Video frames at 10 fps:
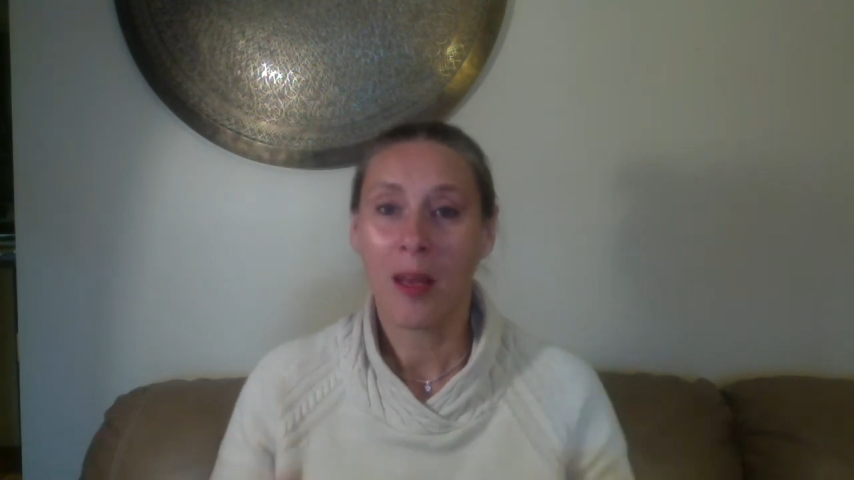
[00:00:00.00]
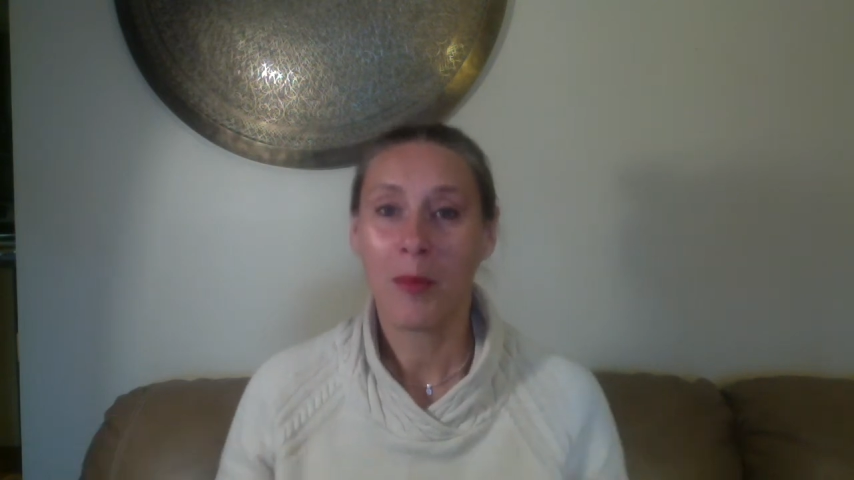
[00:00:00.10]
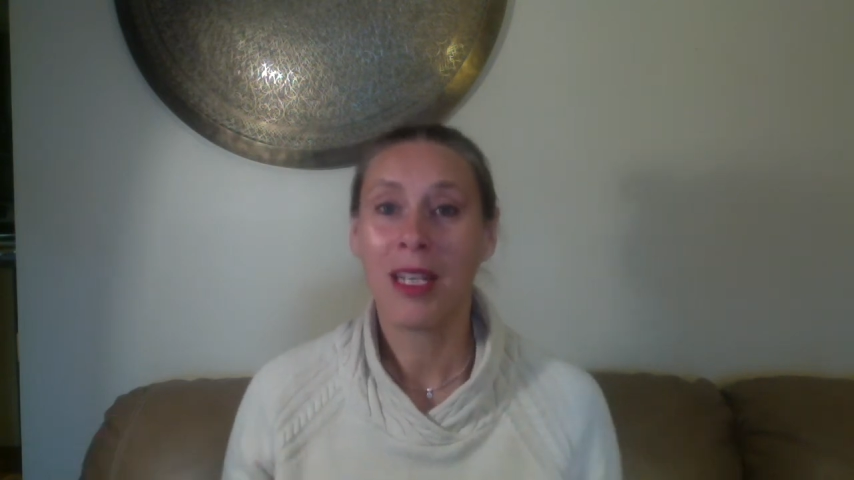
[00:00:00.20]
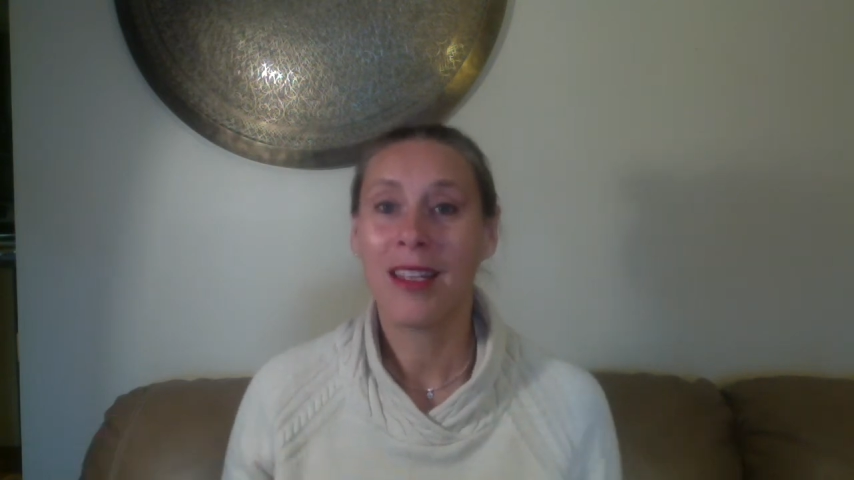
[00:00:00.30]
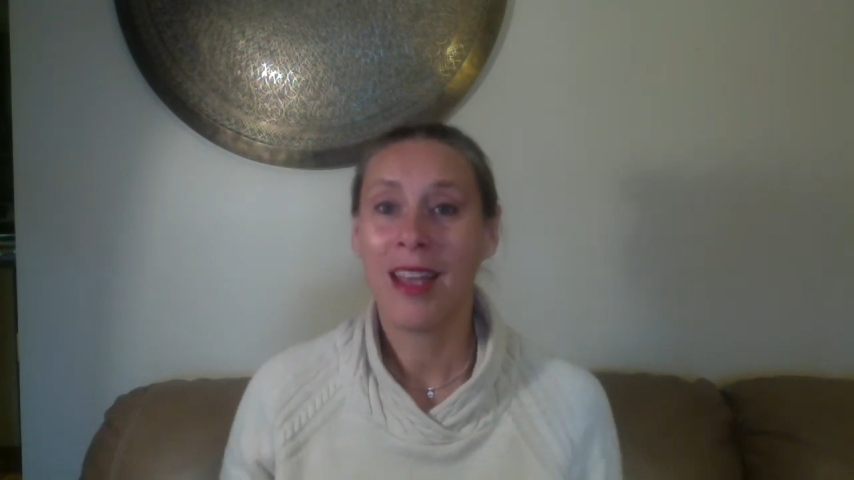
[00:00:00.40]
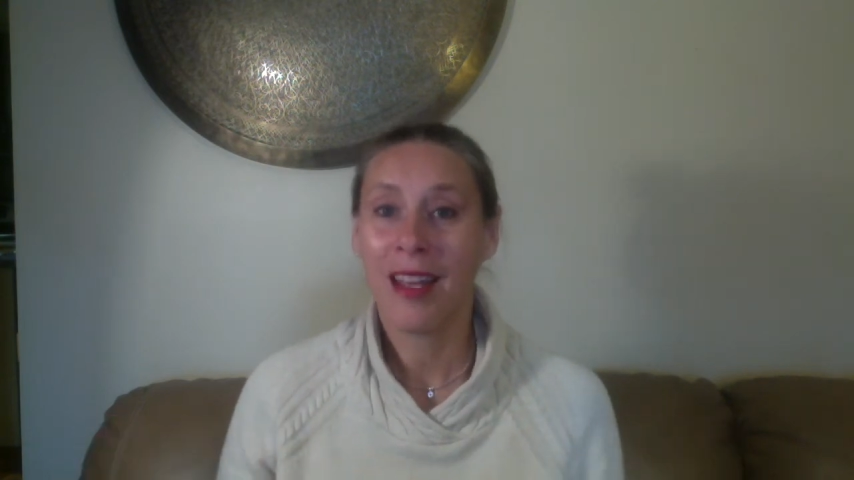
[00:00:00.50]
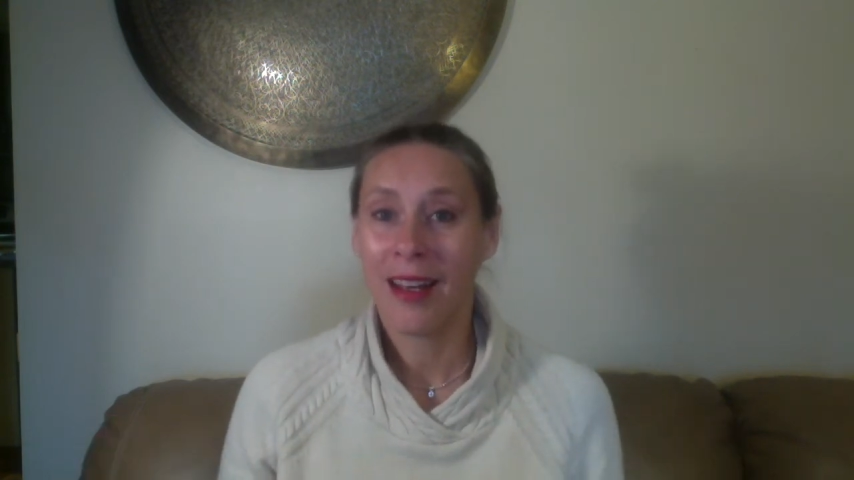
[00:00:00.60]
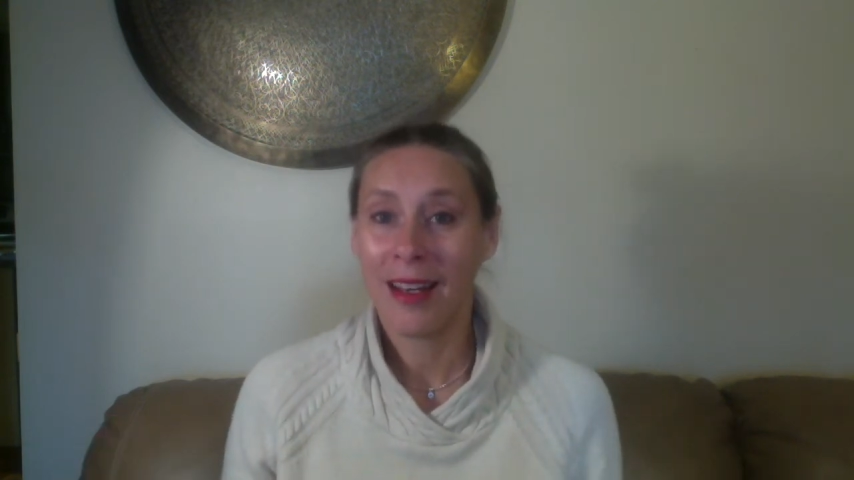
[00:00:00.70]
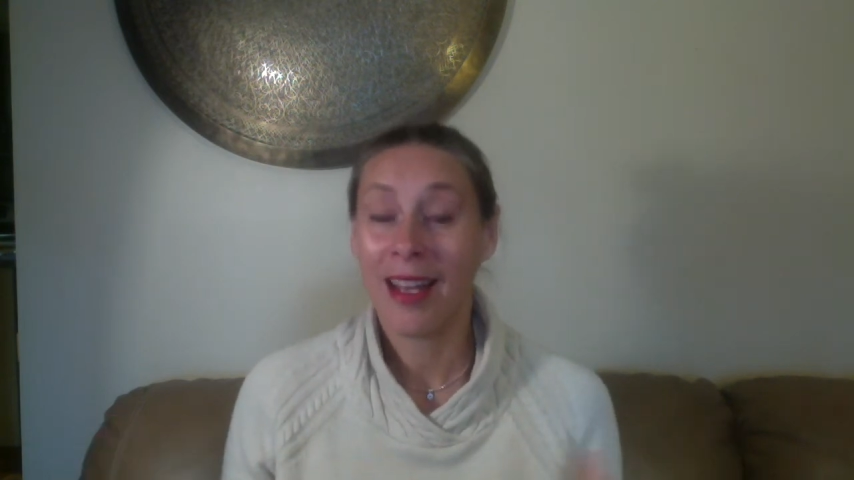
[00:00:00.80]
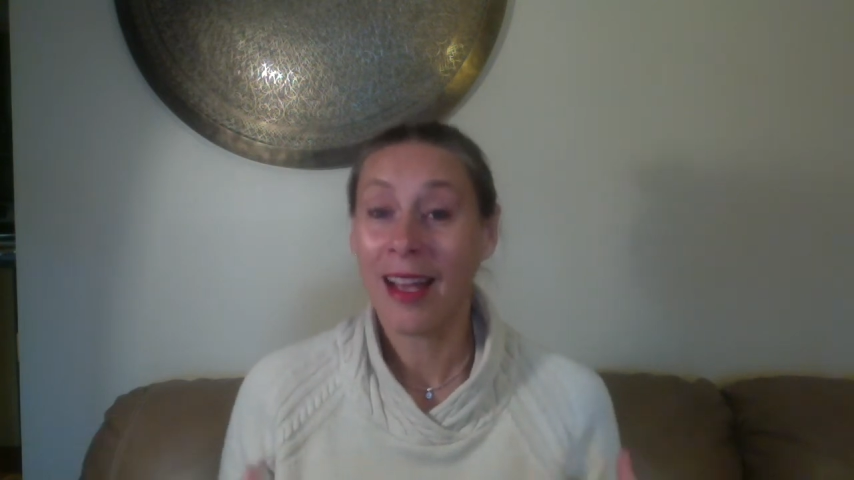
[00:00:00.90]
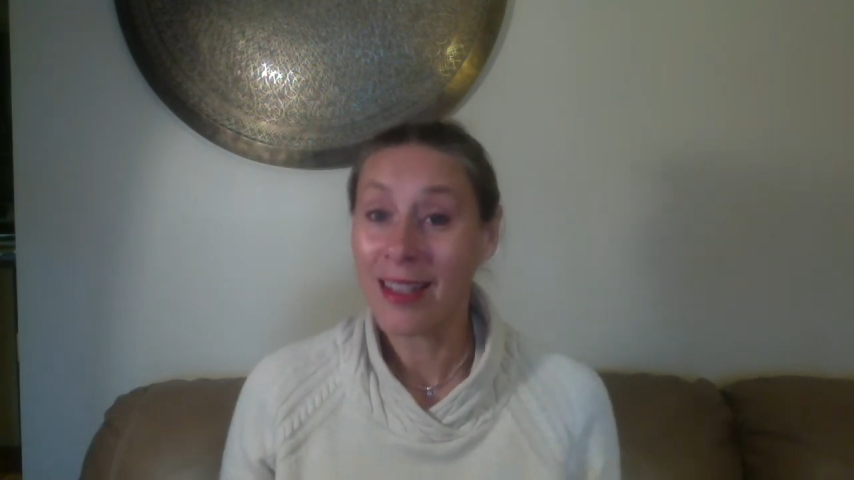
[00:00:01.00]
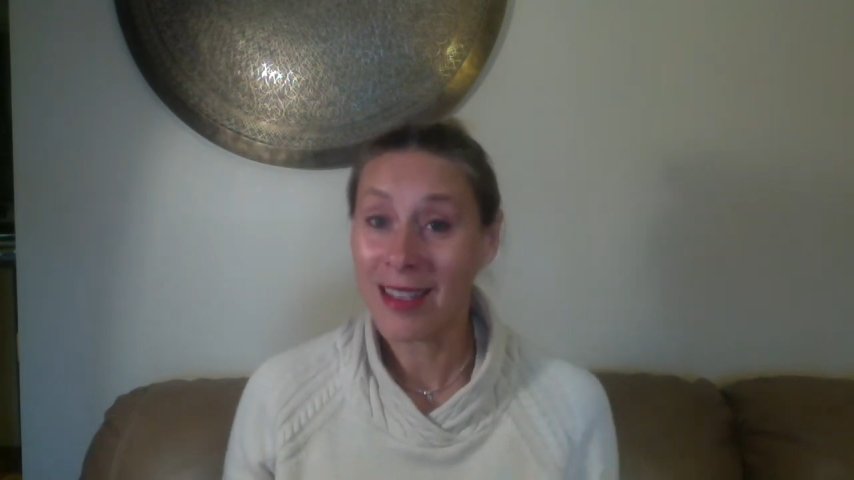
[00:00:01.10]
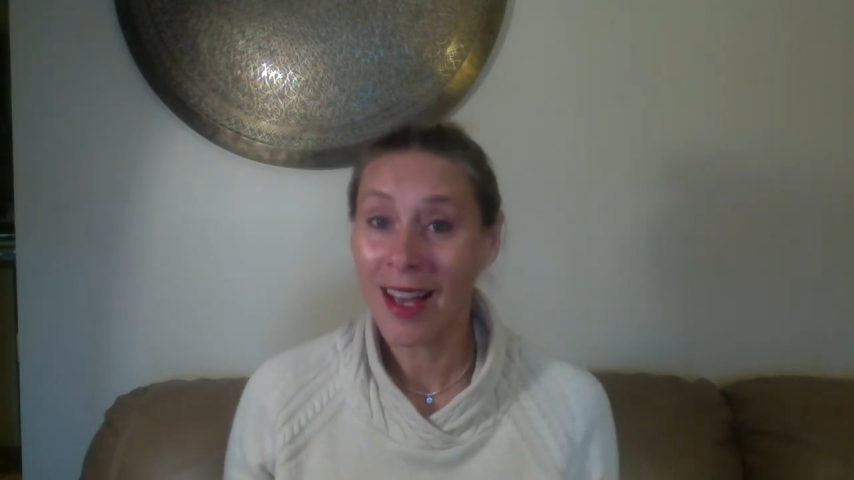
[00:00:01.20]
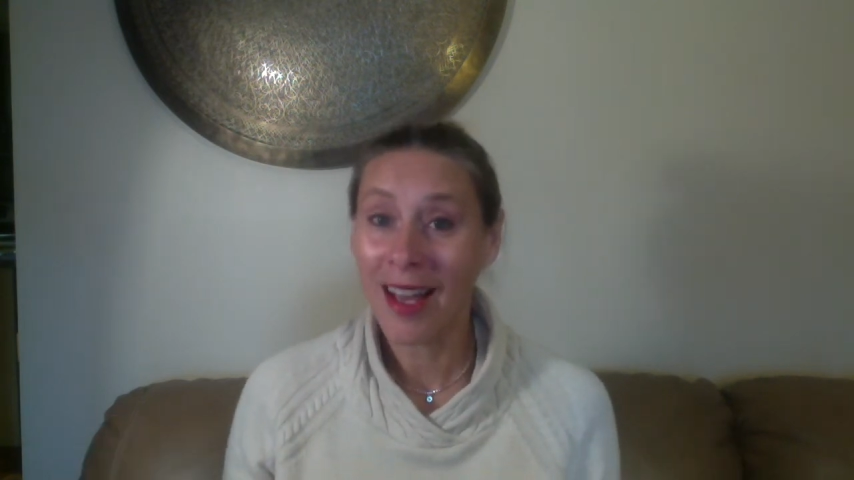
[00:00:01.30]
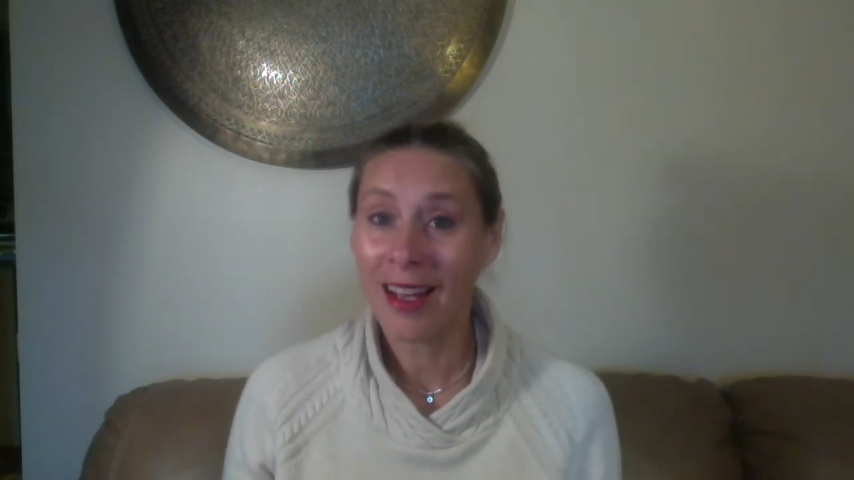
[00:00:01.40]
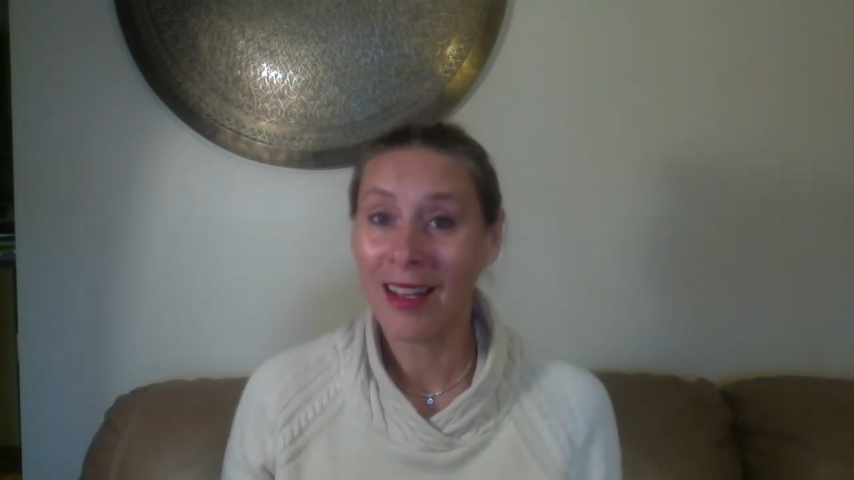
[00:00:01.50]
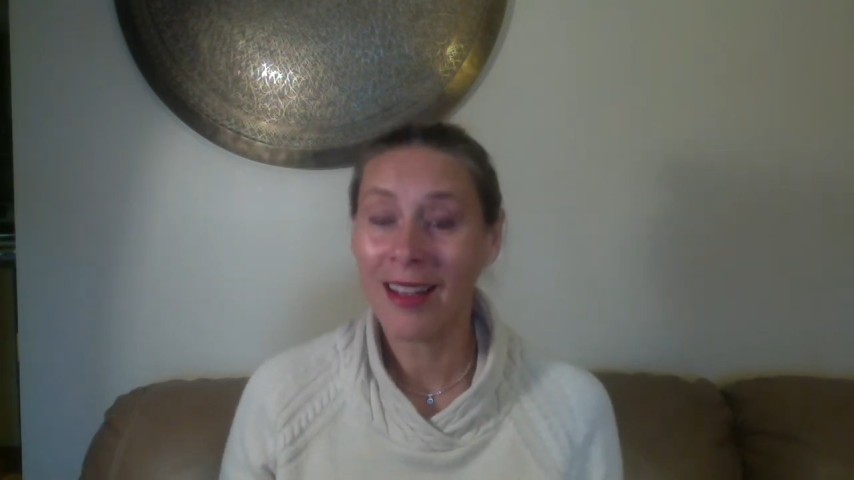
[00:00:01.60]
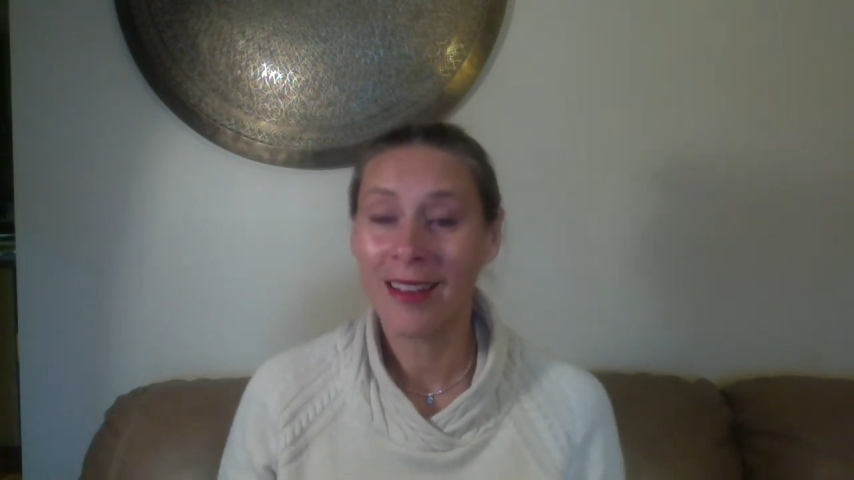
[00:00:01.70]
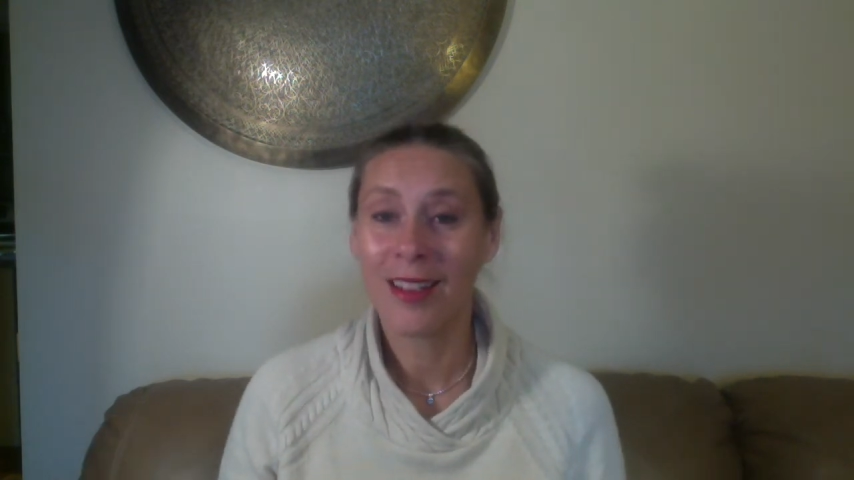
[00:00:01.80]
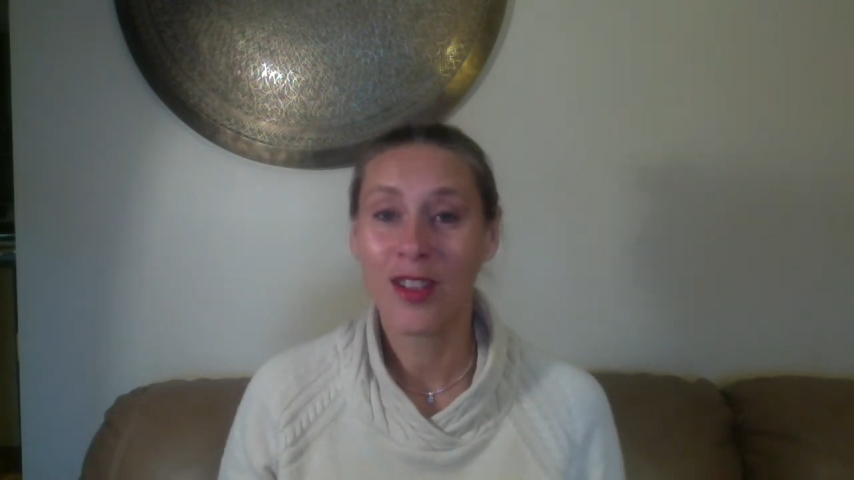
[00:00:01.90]
mitigate any
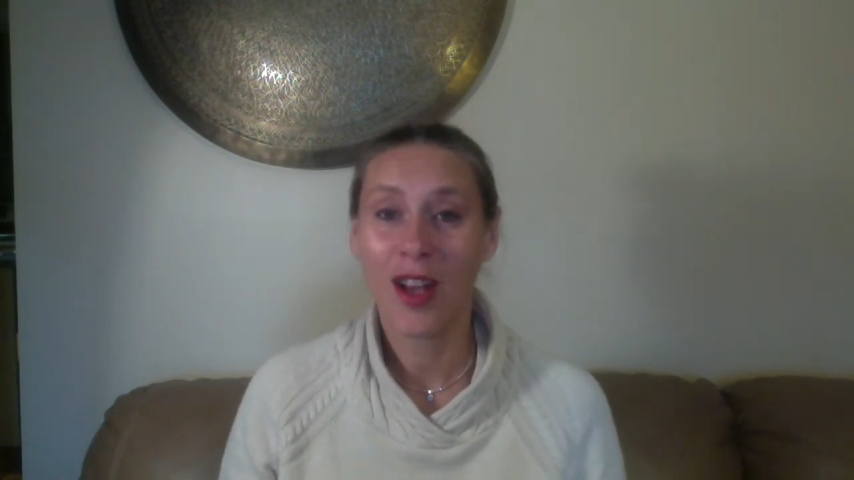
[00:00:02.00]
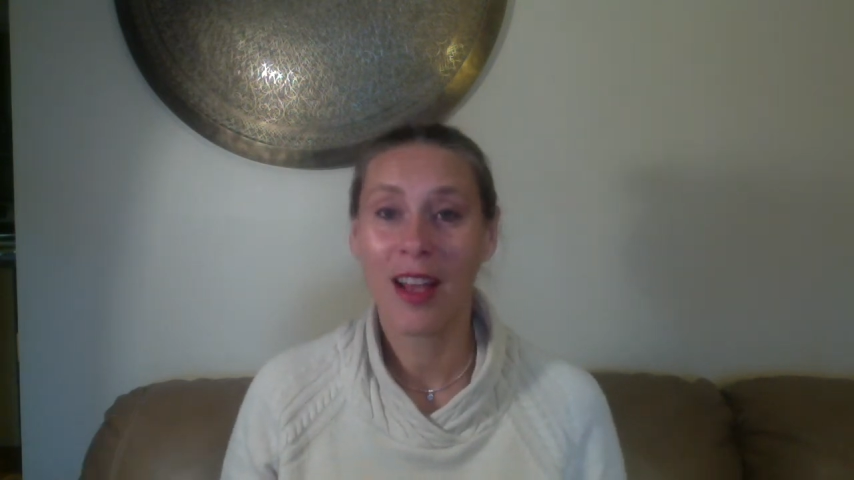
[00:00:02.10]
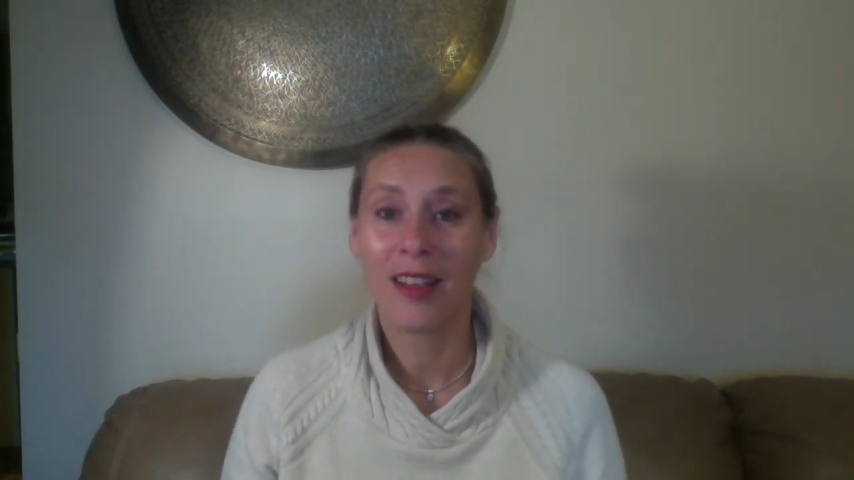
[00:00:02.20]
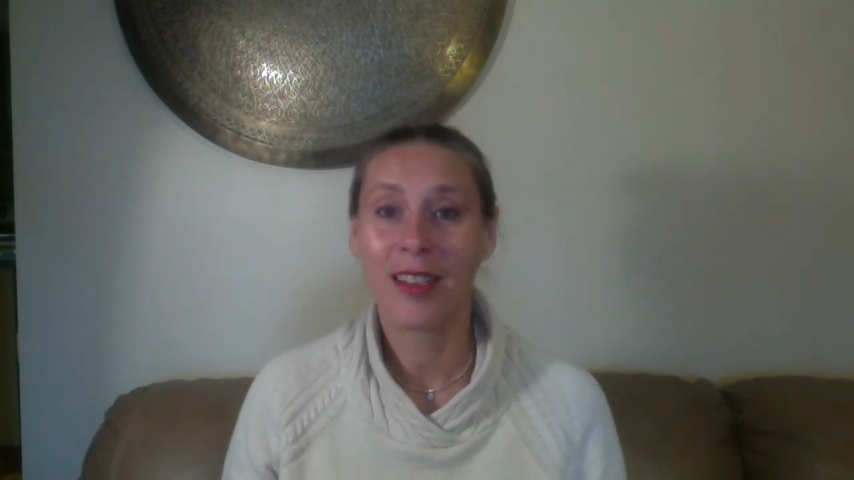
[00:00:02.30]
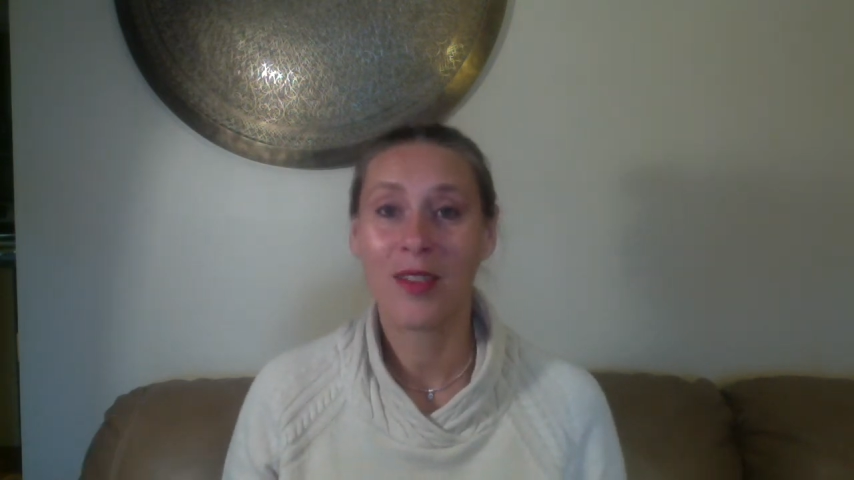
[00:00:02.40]
anxiety that a child is